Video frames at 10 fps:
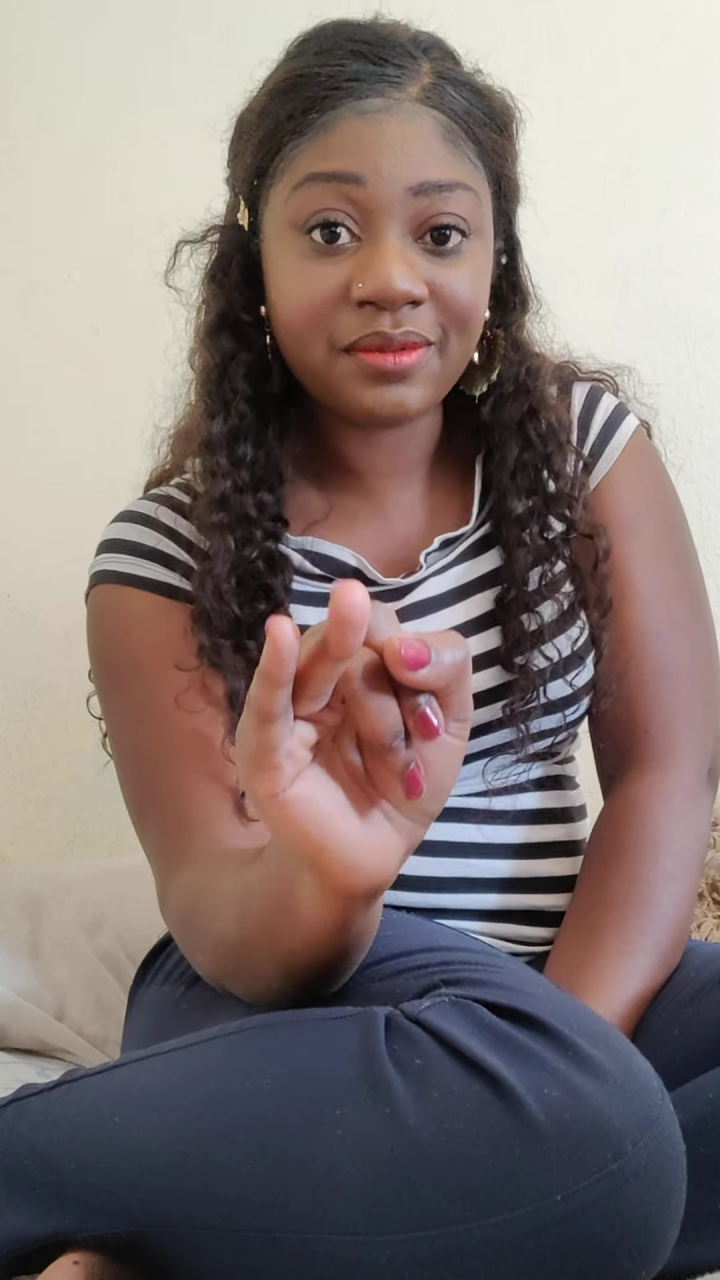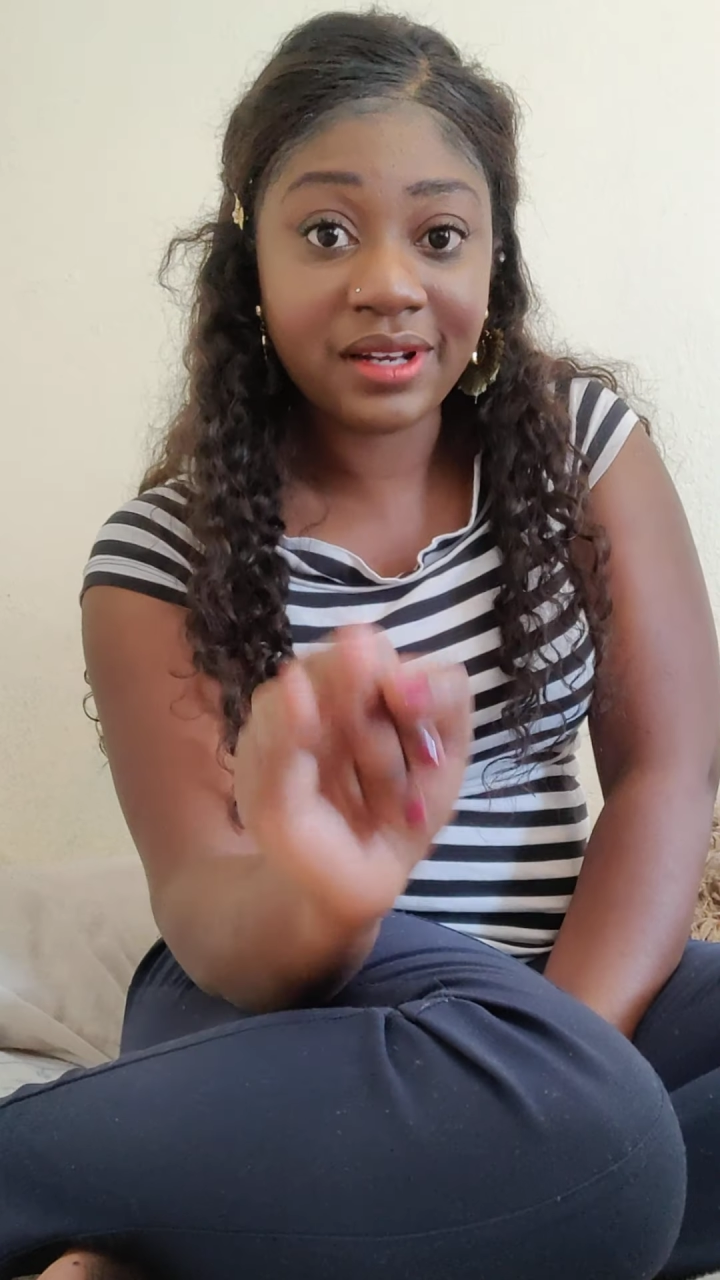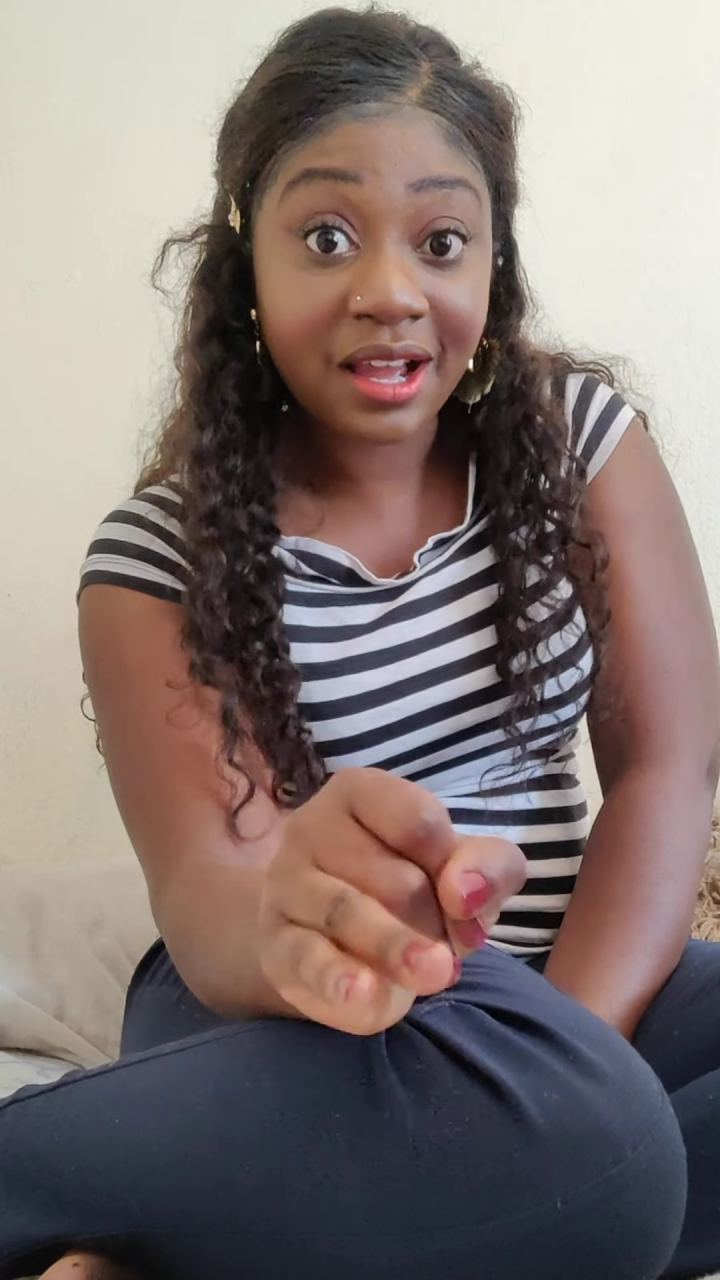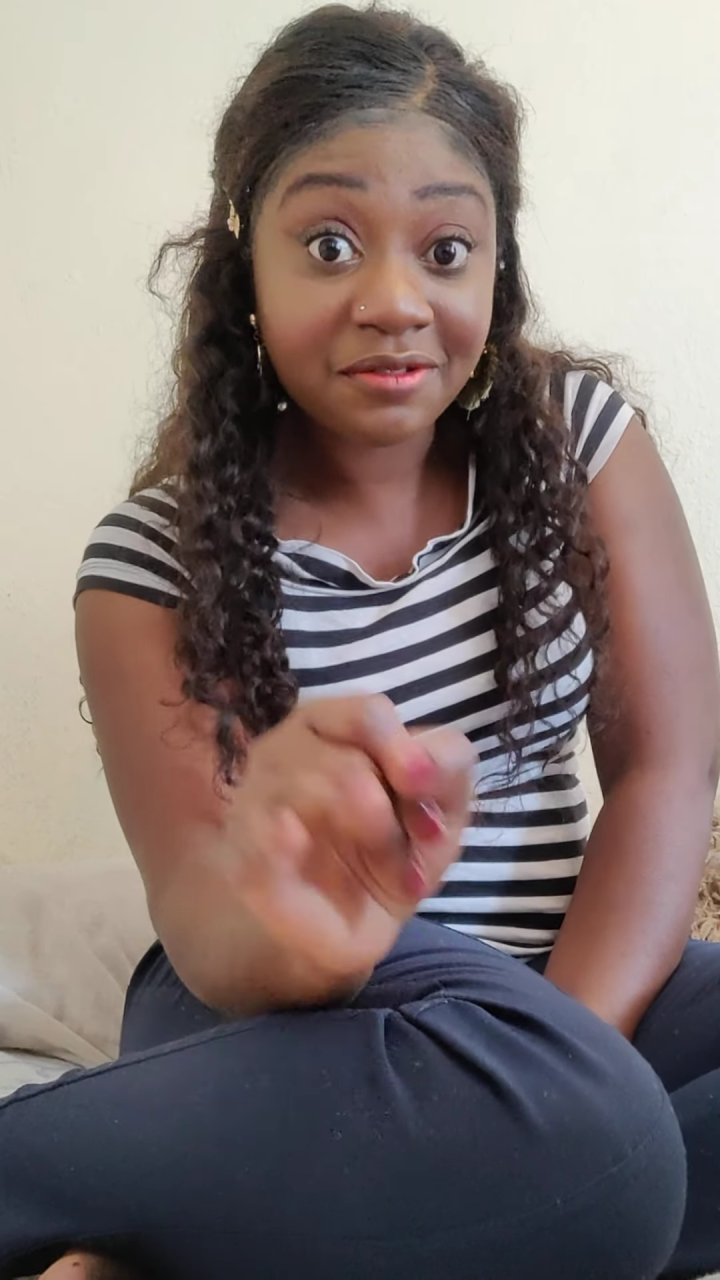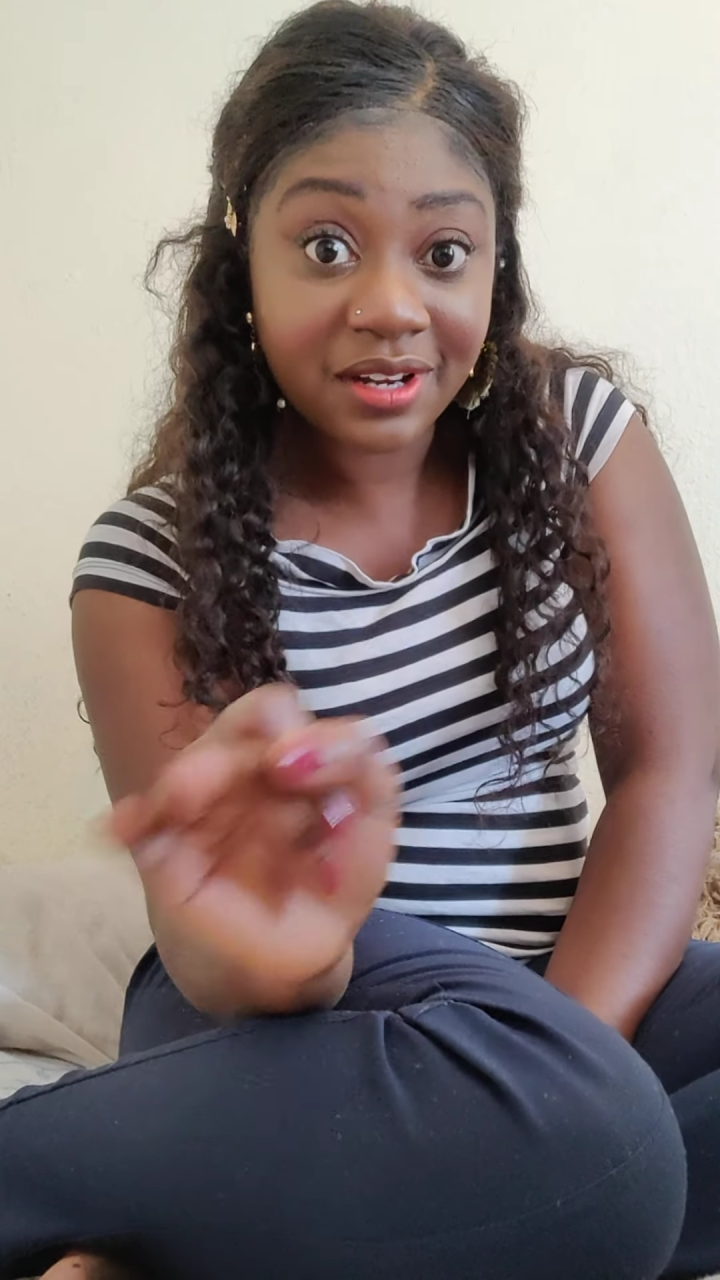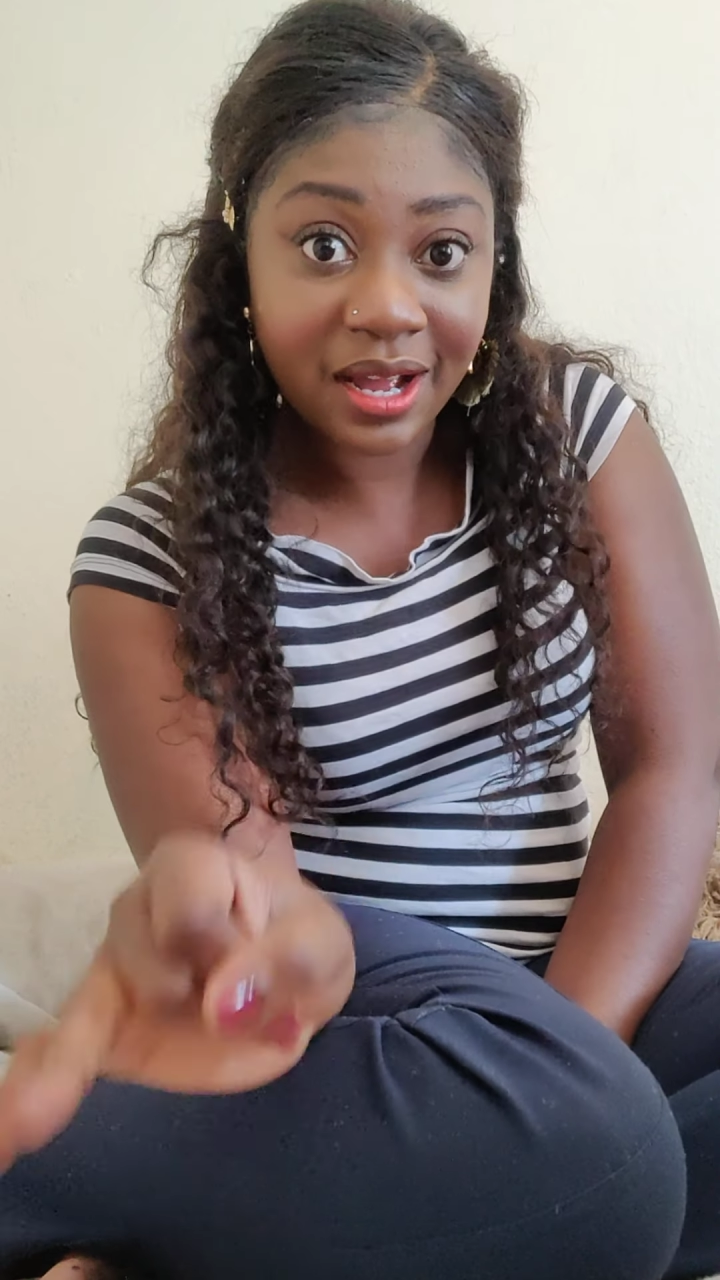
laughed